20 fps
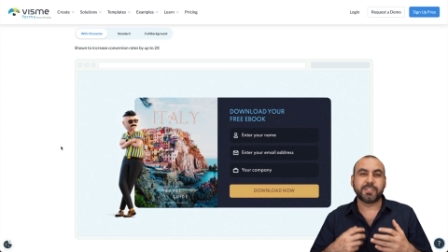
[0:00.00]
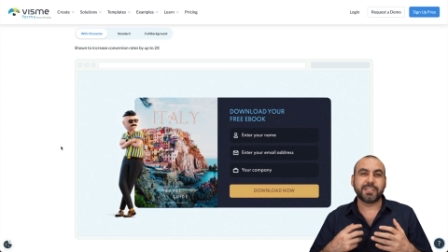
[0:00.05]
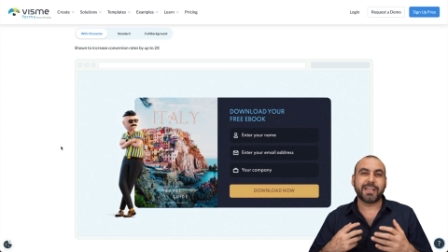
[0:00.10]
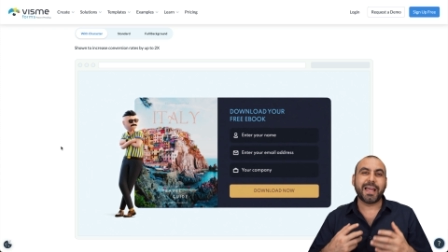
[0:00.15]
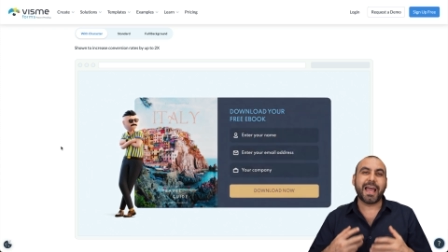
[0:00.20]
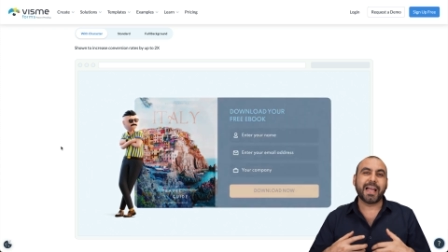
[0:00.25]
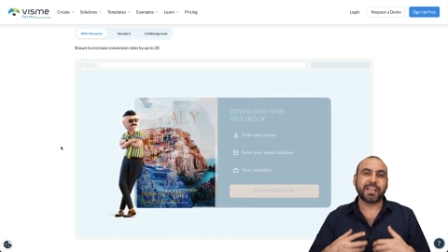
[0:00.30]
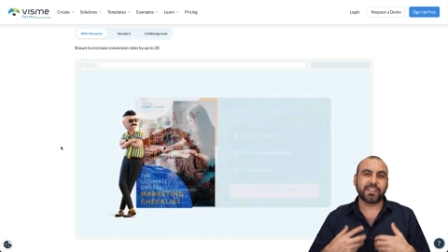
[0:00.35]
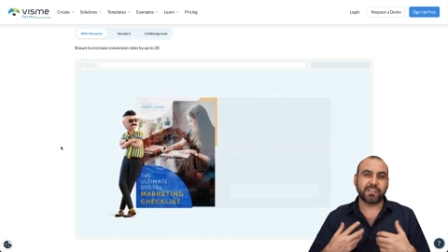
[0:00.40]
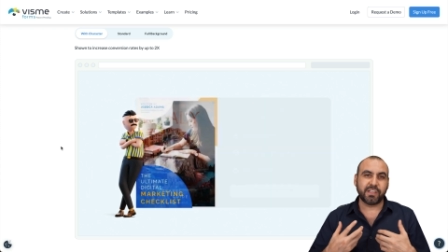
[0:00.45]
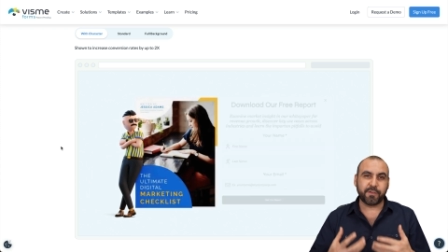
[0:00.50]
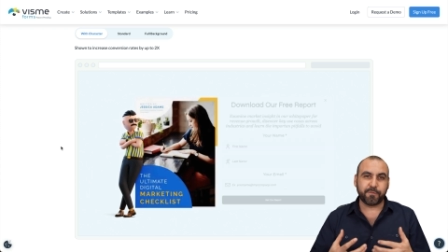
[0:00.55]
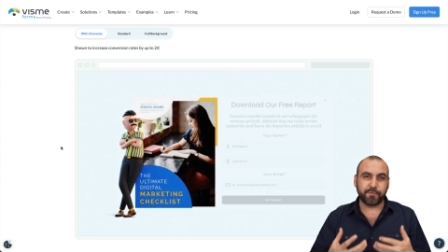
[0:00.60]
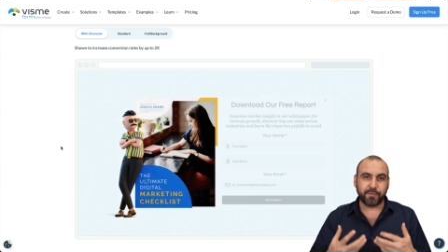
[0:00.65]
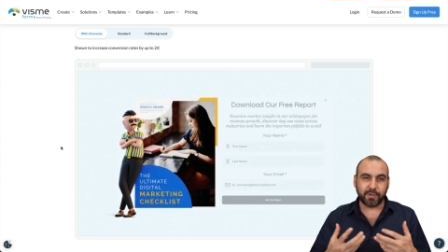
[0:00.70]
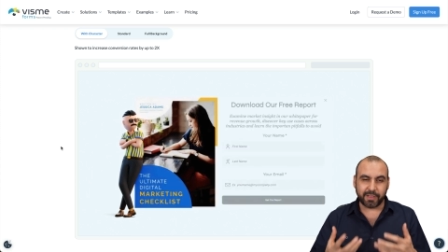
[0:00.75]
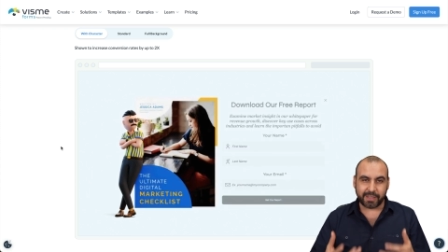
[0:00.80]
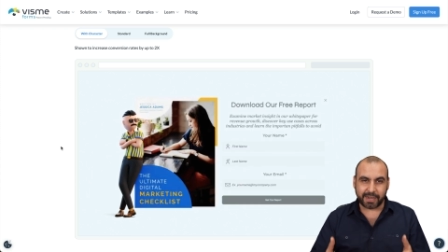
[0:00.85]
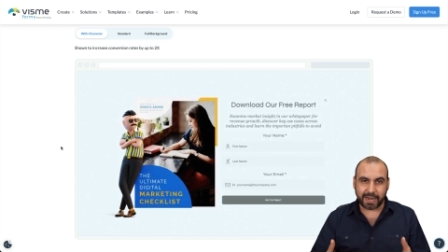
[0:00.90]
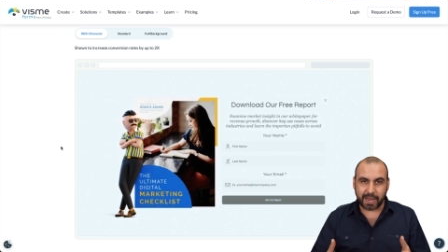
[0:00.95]
to actually
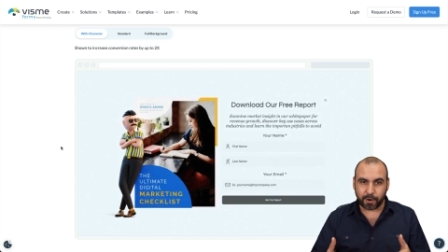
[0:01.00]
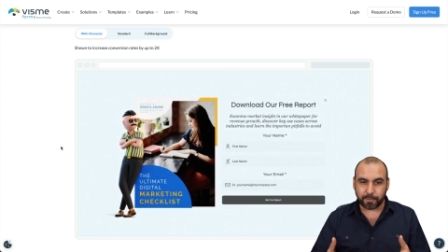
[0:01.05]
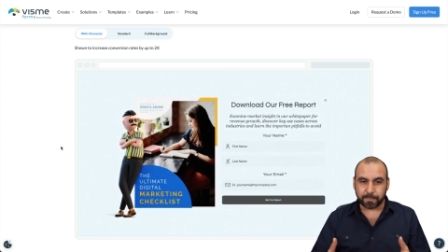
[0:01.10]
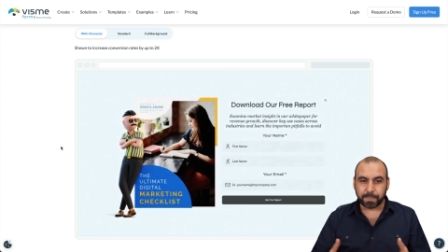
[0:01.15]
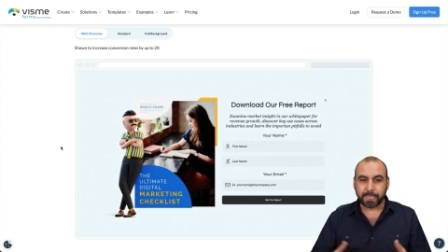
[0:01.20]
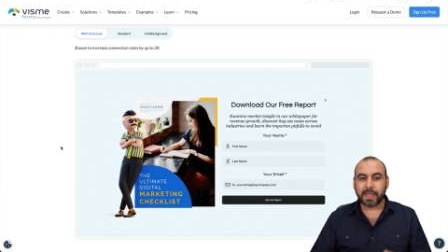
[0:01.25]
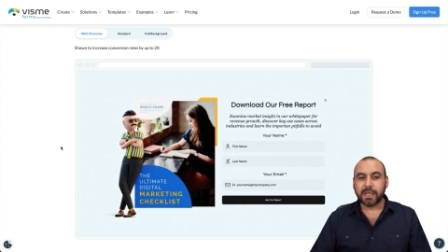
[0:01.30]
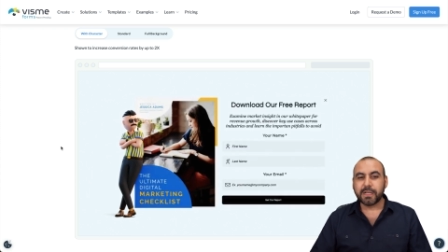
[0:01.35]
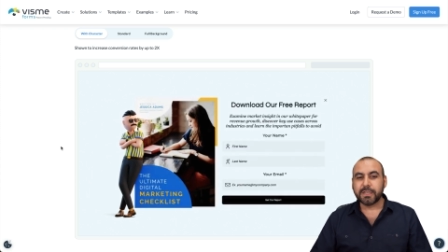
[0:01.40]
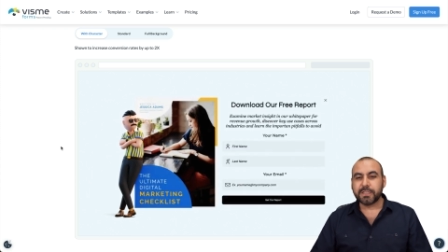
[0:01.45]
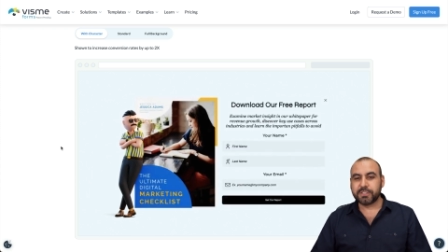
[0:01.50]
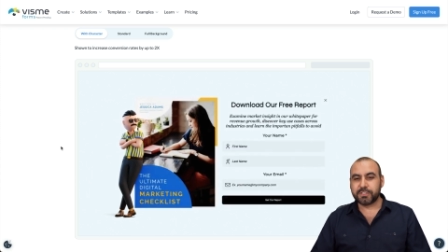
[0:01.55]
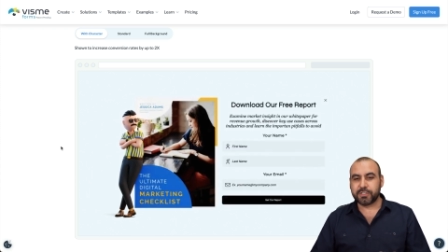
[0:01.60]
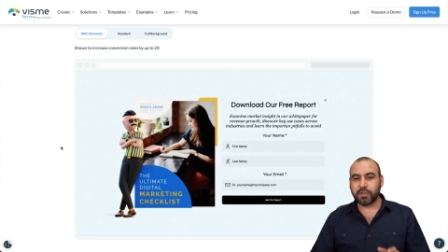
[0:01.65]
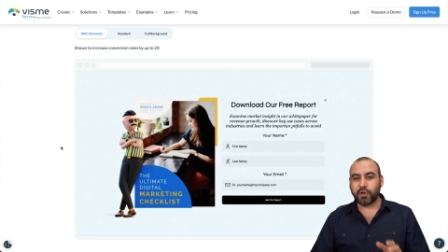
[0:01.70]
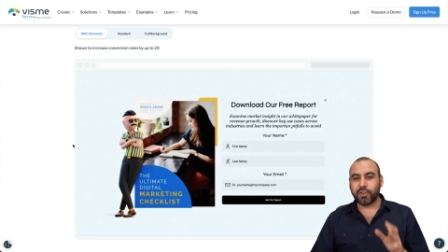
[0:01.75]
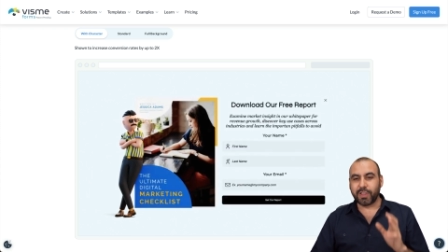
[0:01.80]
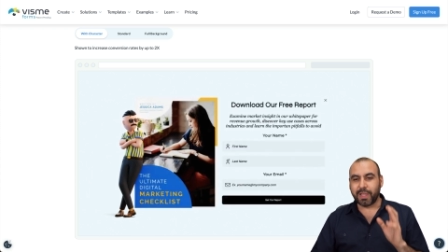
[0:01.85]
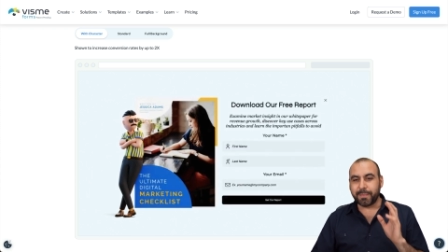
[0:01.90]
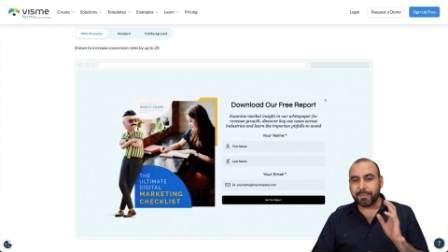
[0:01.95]
fill it out.
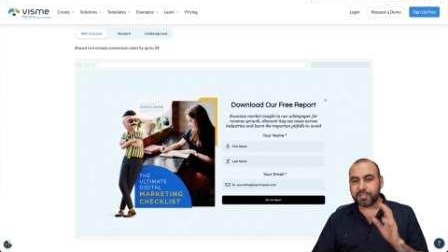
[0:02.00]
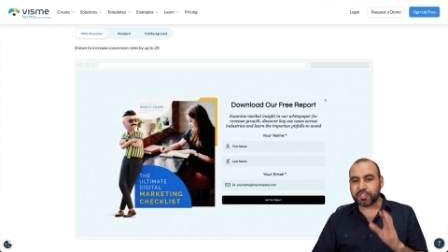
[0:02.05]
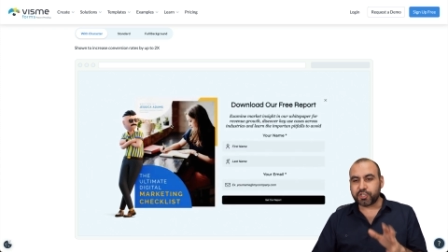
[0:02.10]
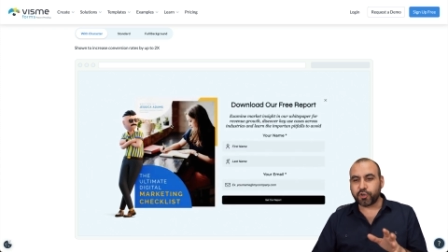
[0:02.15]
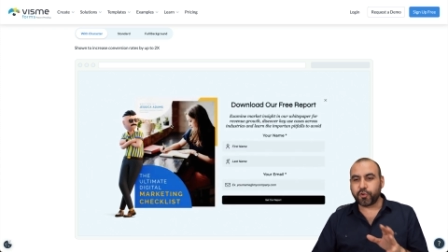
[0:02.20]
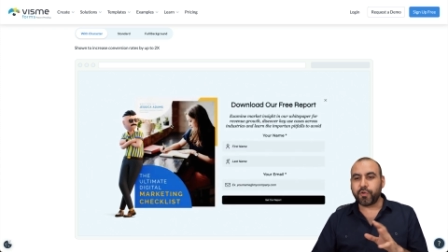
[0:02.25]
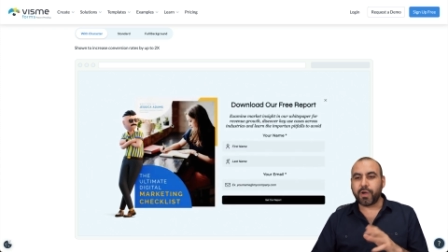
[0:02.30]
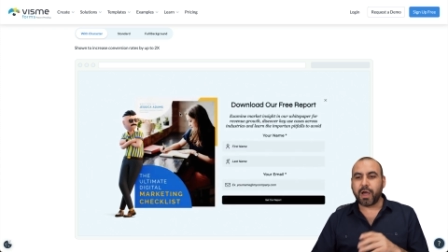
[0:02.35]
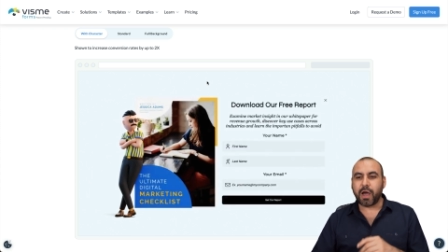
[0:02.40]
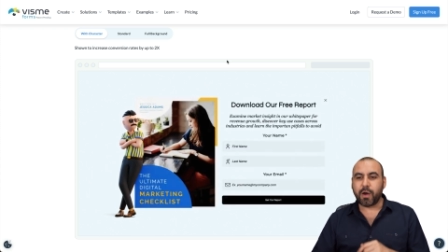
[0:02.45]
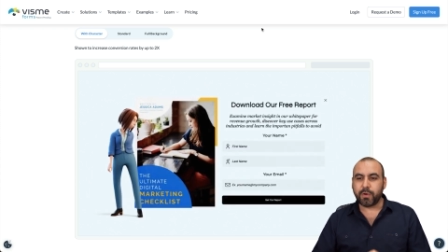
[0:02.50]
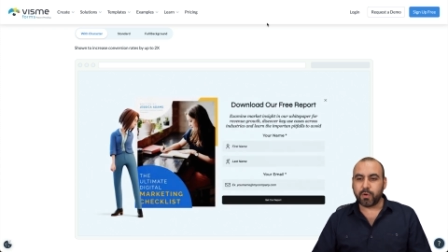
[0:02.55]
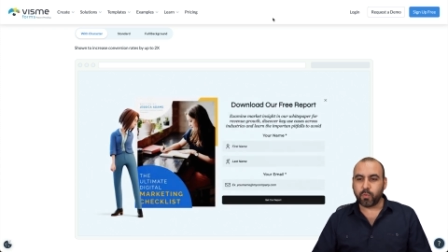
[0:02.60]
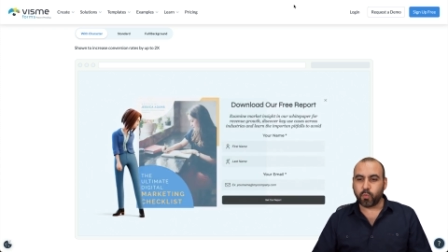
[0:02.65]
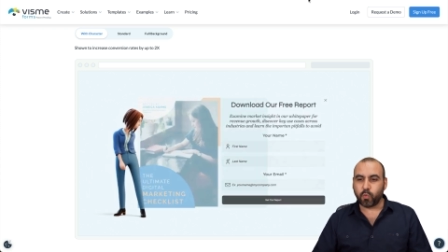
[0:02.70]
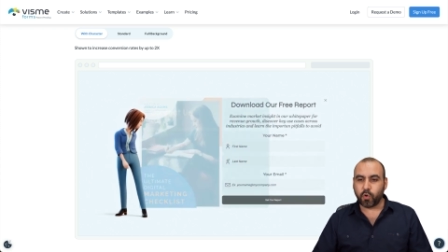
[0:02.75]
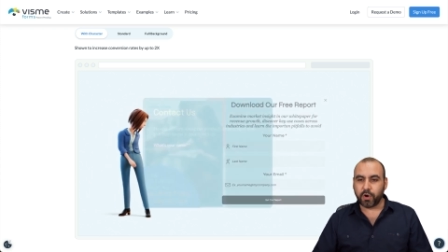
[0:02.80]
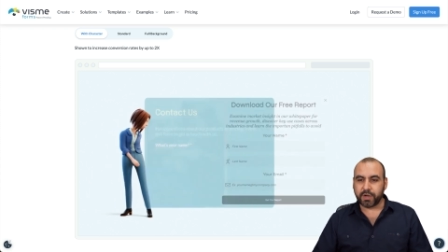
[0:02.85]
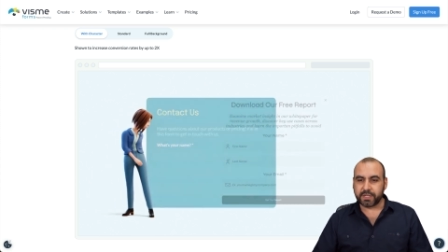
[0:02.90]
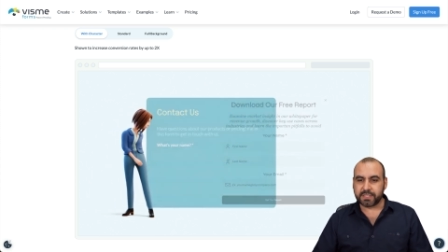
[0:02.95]
So let me show you how it
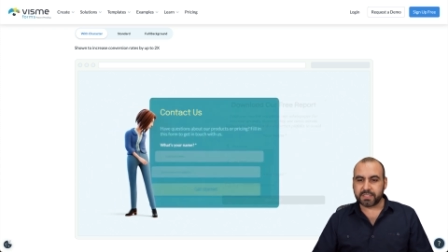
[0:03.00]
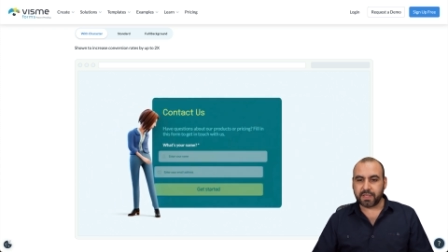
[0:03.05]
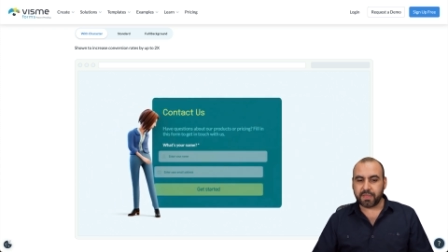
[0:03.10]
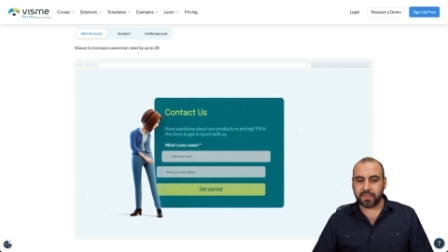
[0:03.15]
works.